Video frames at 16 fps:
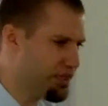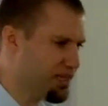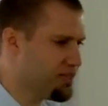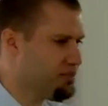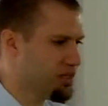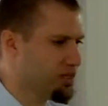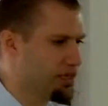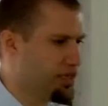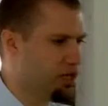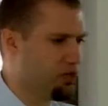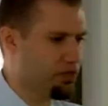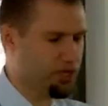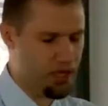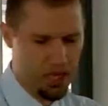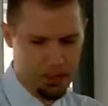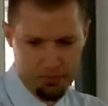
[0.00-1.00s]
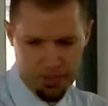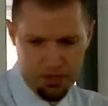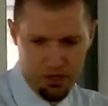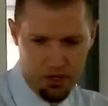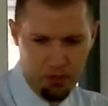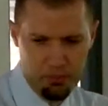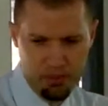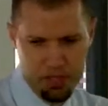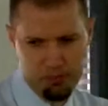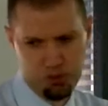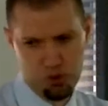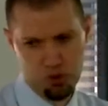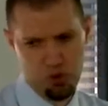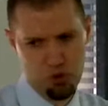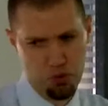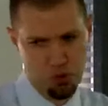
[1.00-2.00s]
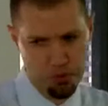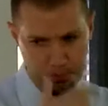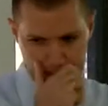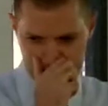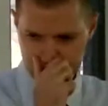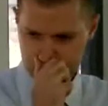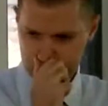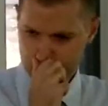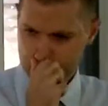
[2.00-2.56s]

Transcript: think it's unhealthy. I mean, there are people who